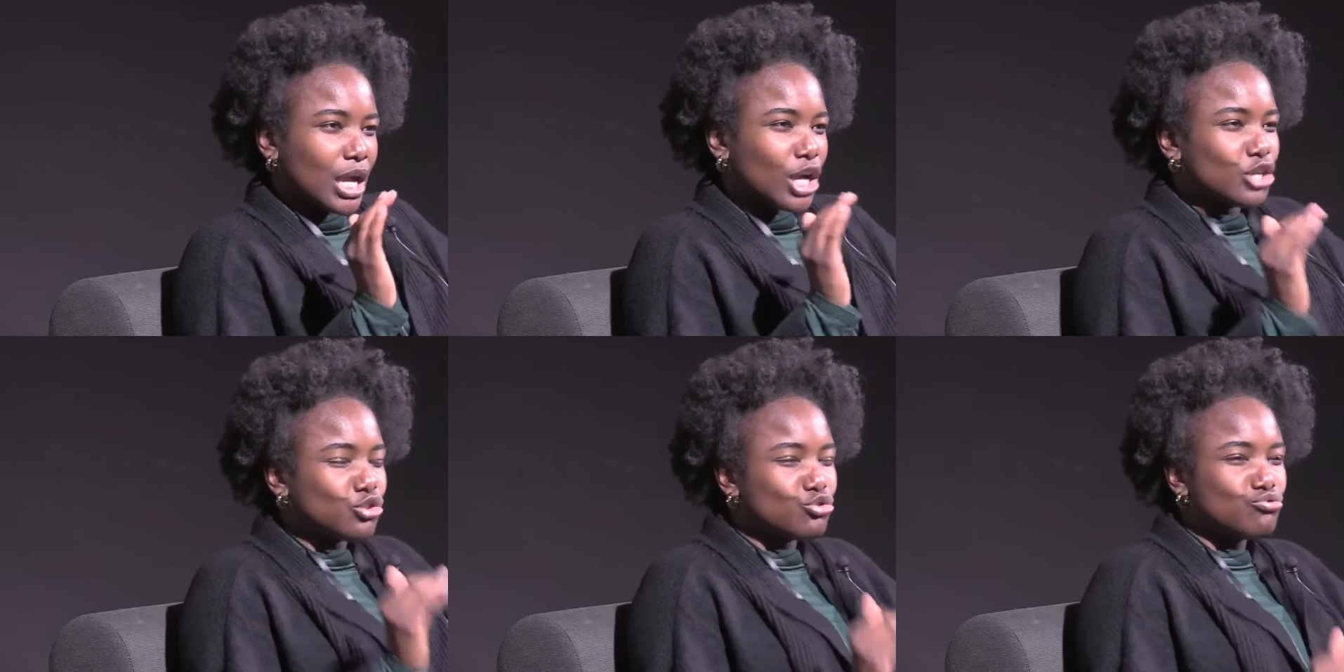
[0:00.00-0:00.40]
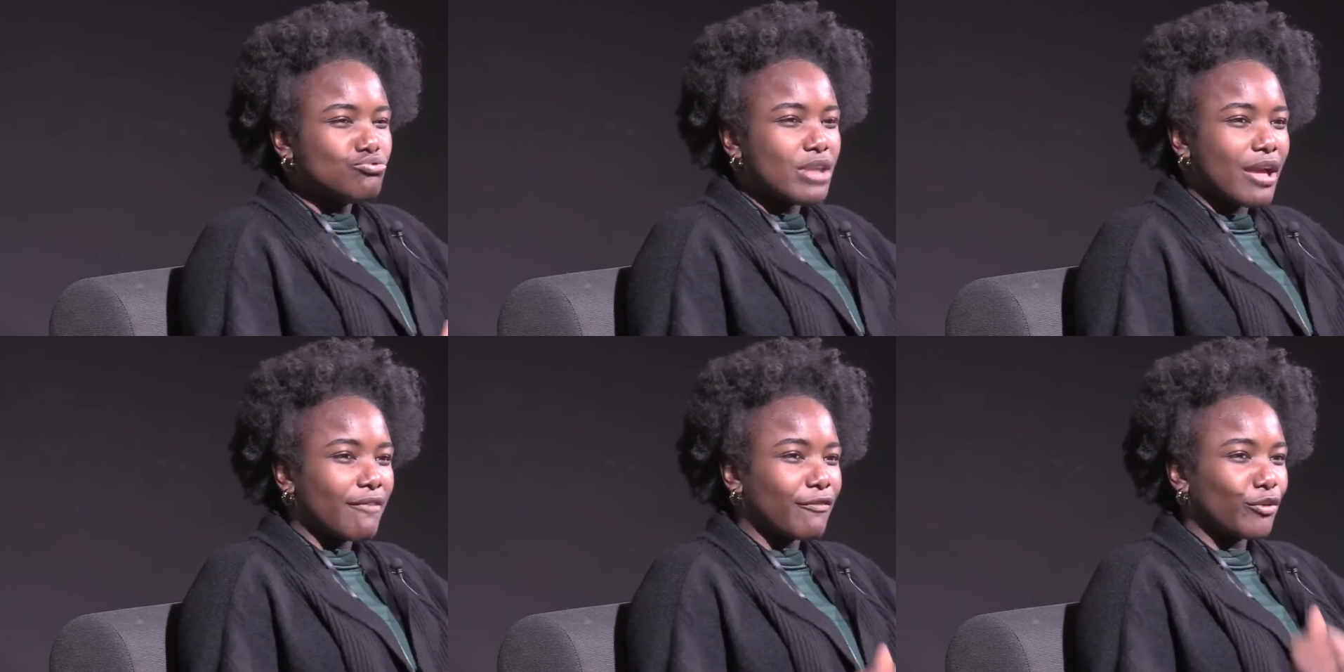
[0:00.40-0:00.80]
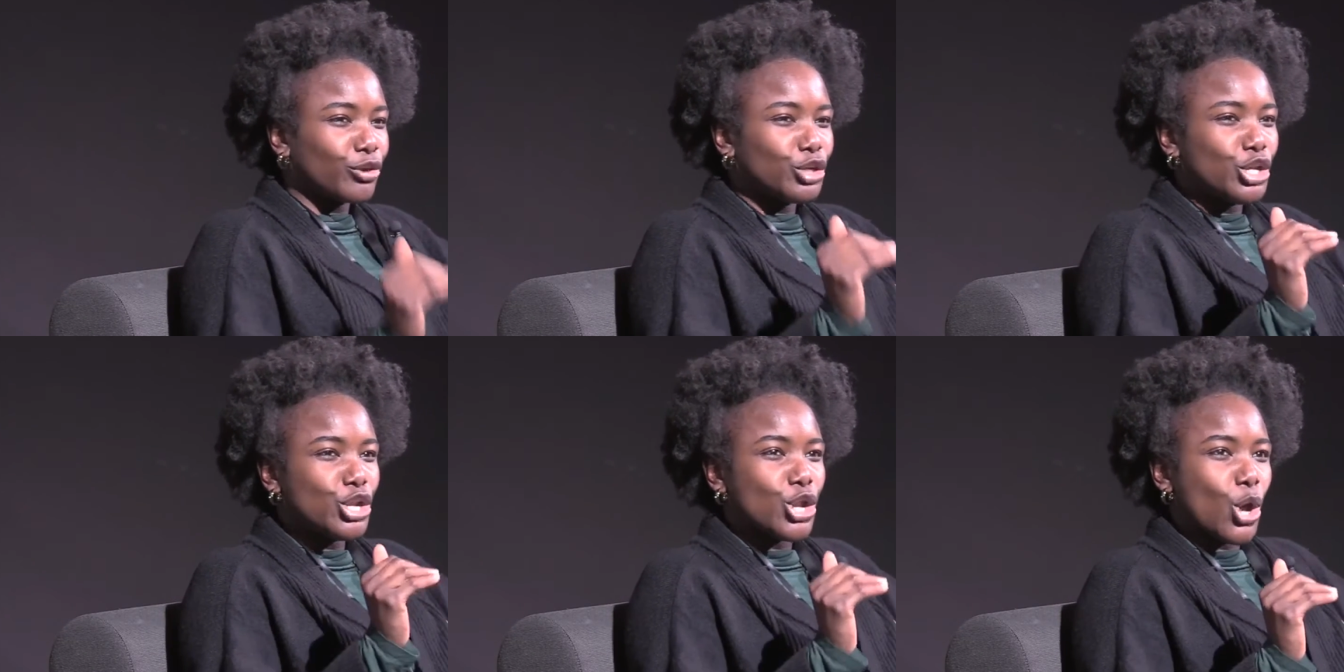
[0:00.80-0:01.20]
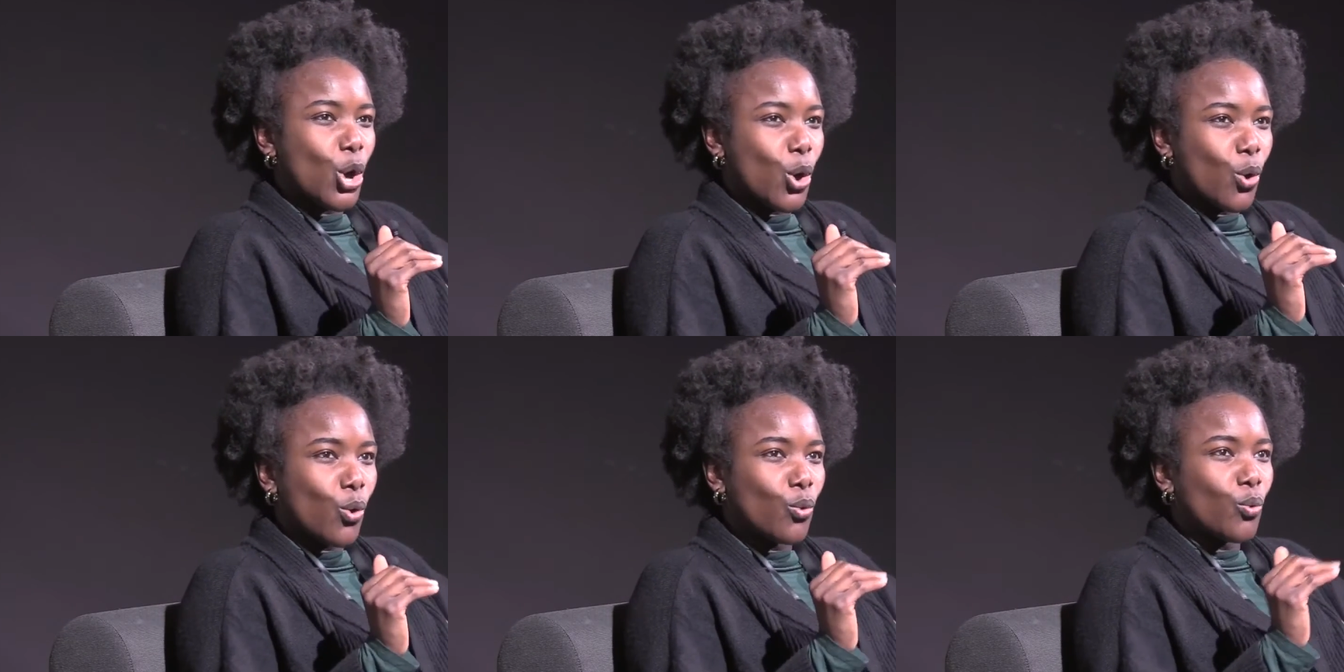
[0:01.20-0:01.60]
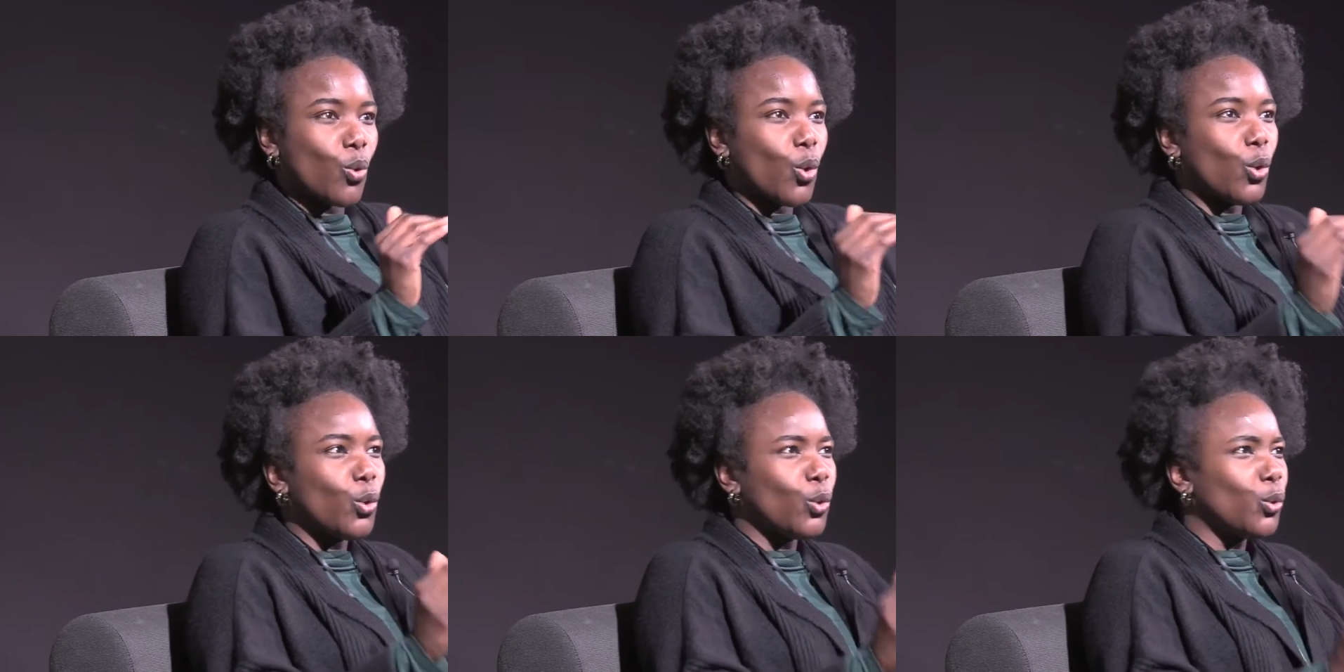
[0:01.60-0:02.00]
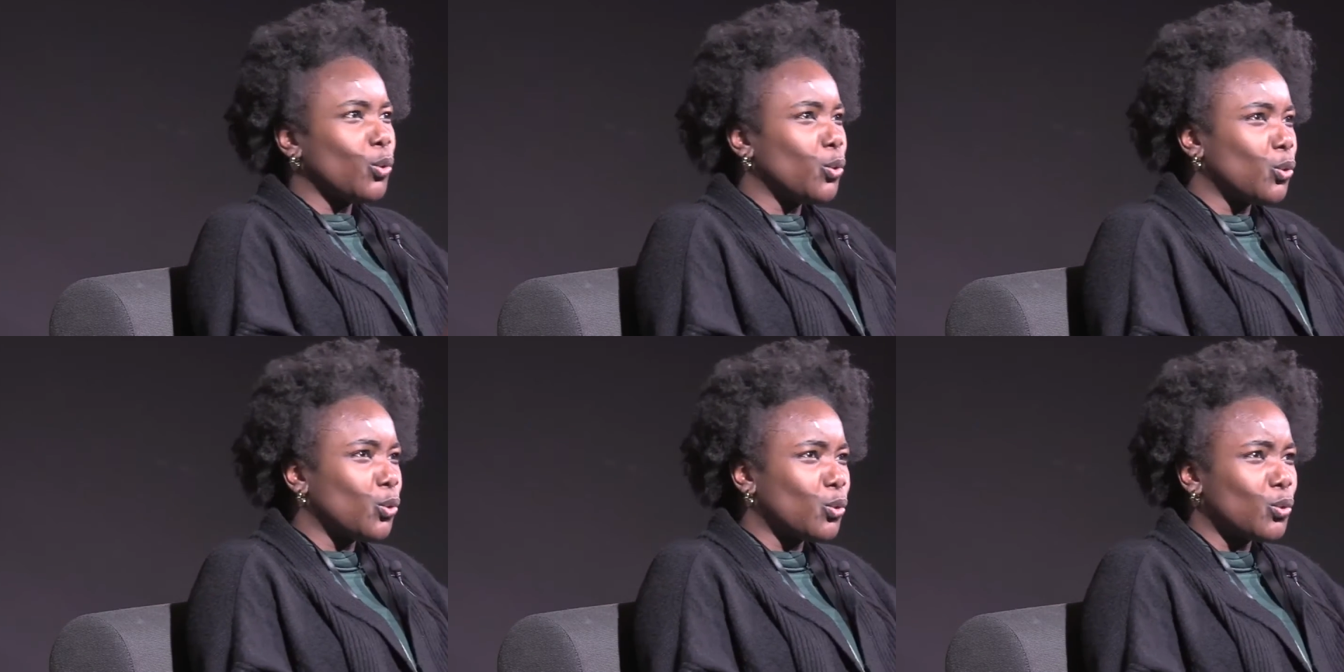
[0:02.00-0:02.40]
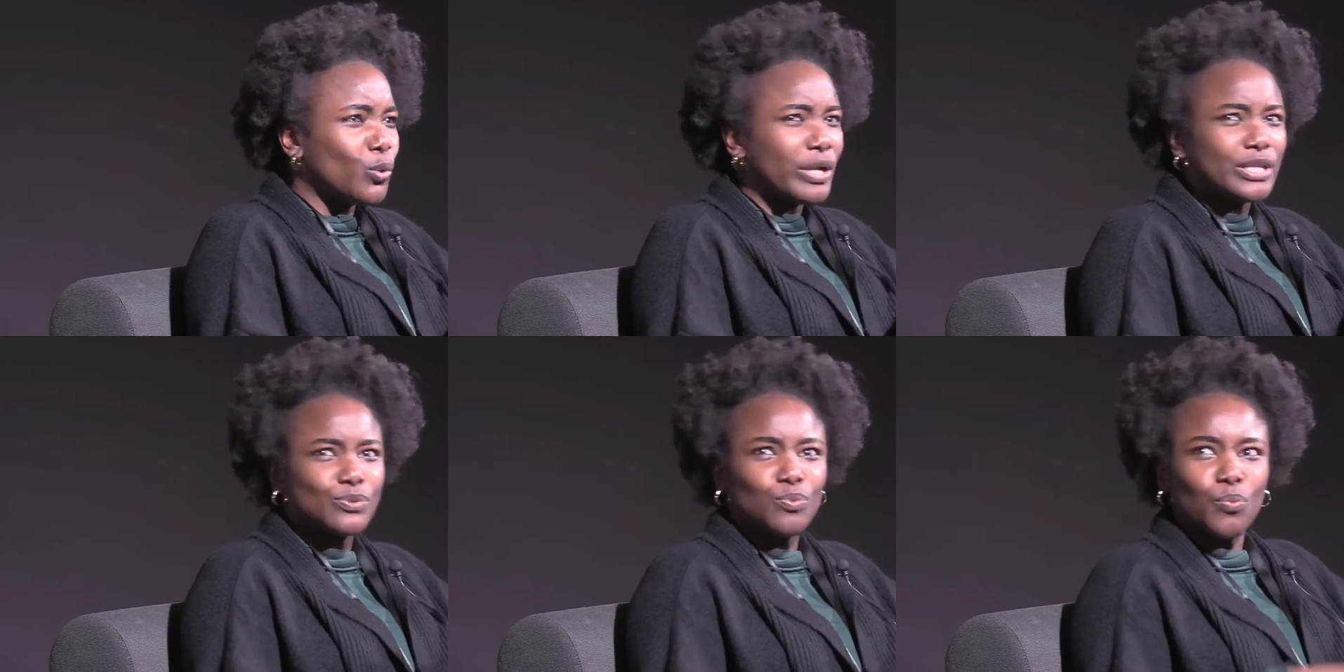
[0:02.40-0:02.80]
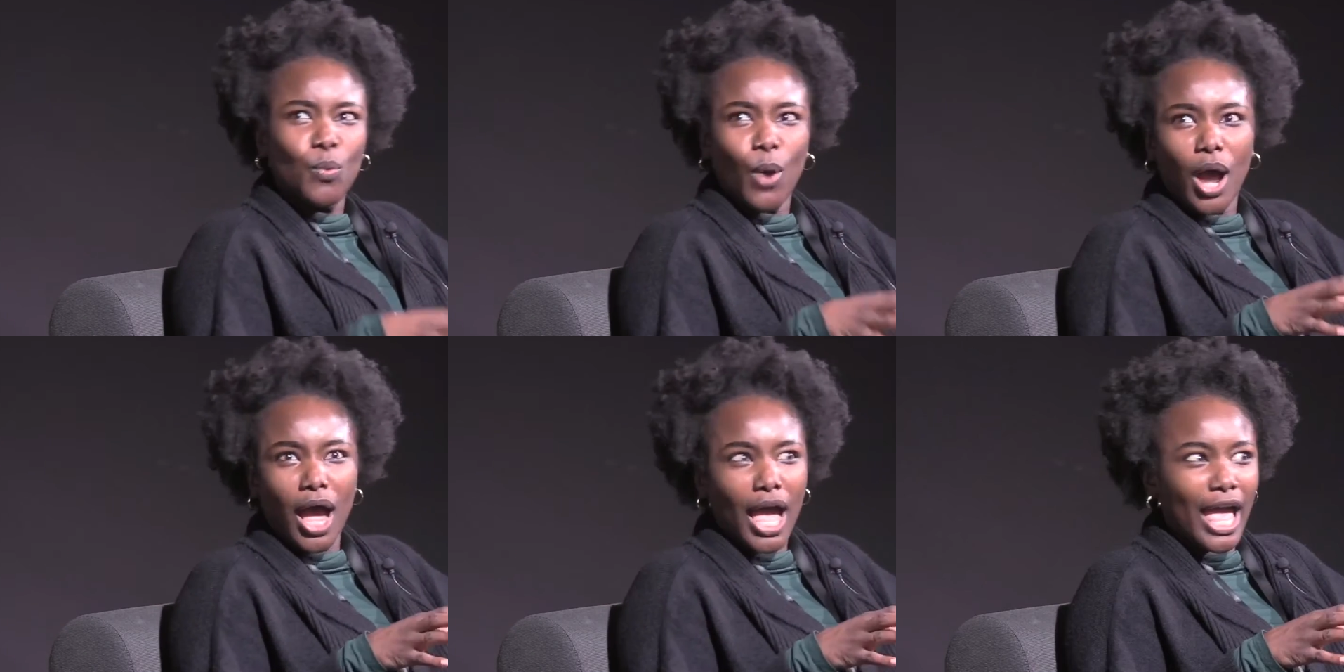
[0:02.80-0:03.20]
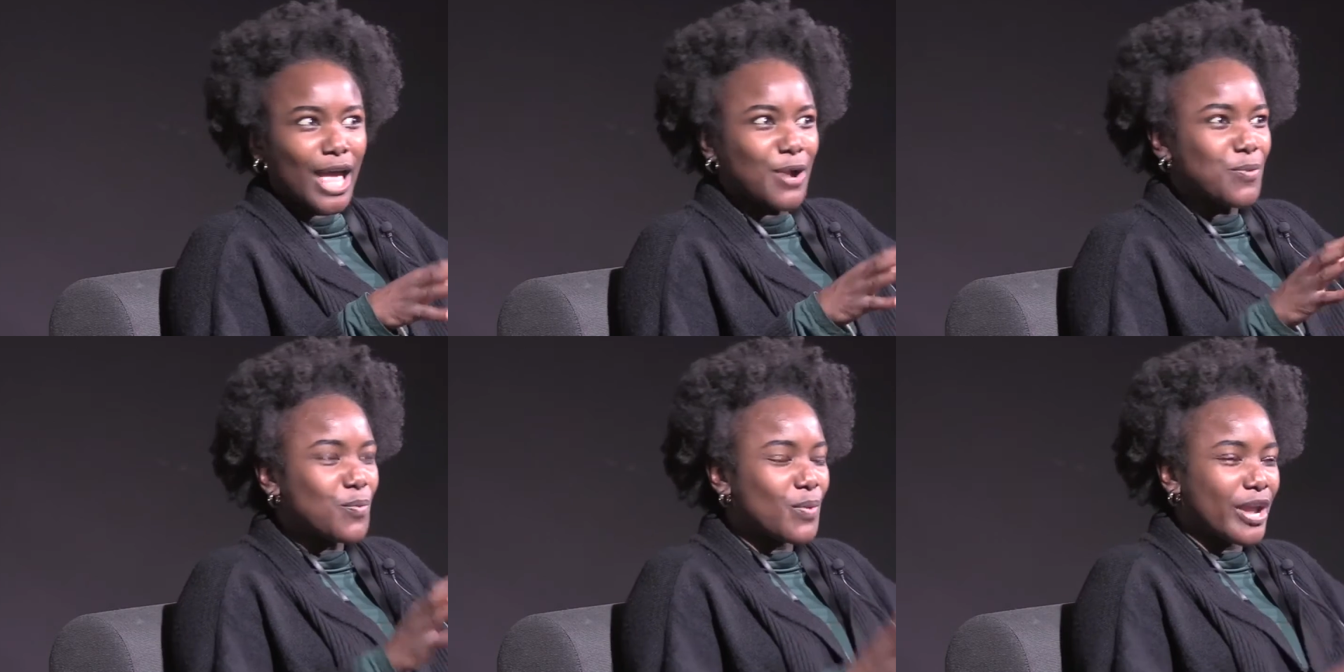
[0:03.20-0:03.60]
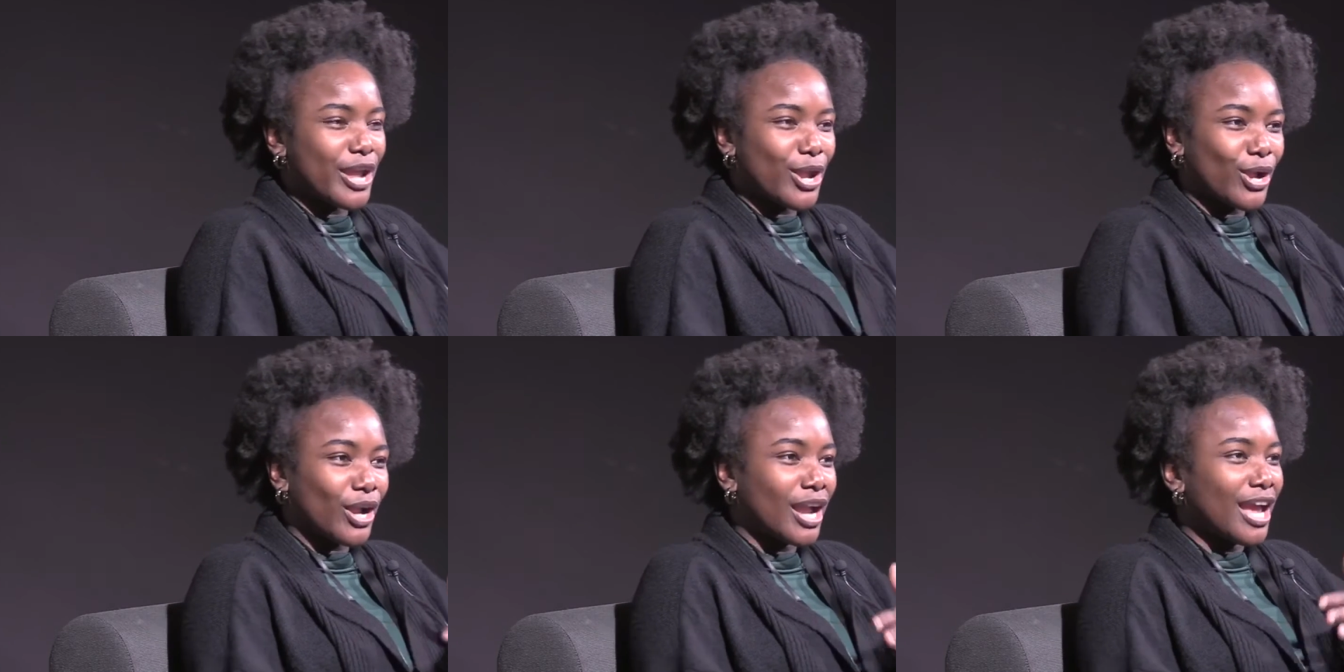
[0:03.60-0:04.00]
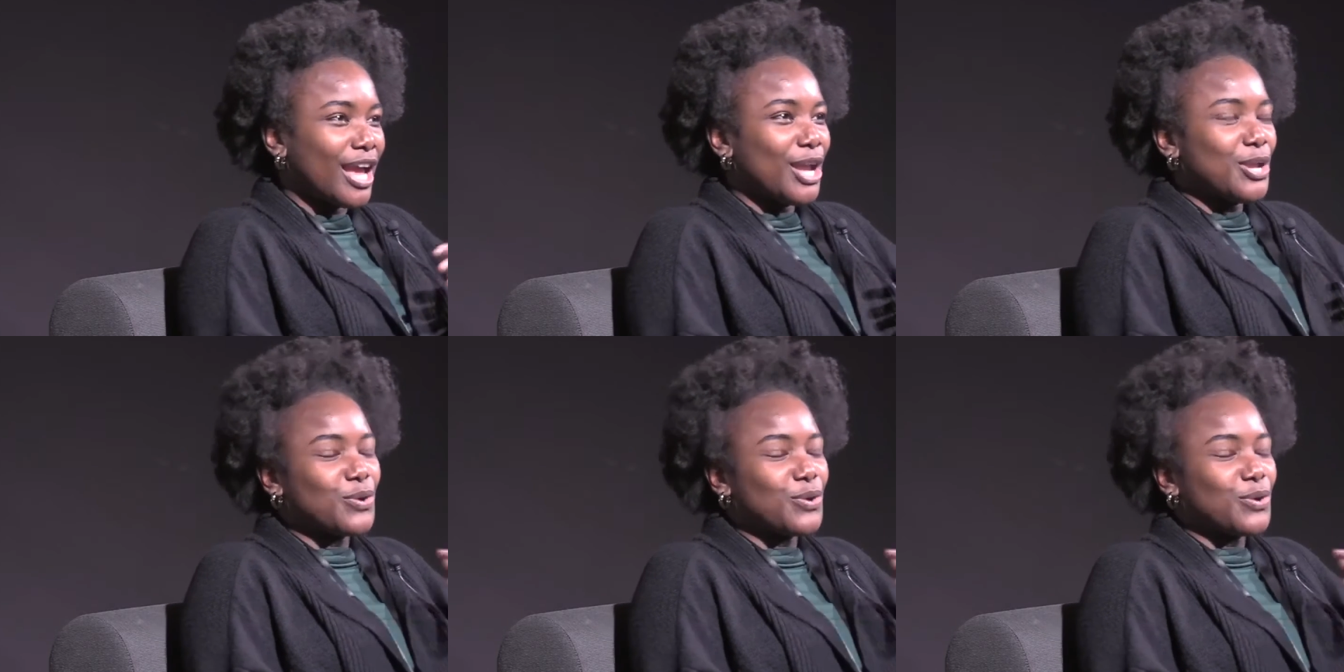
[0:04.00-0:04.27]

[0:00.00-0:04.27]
because you never know who is what, where.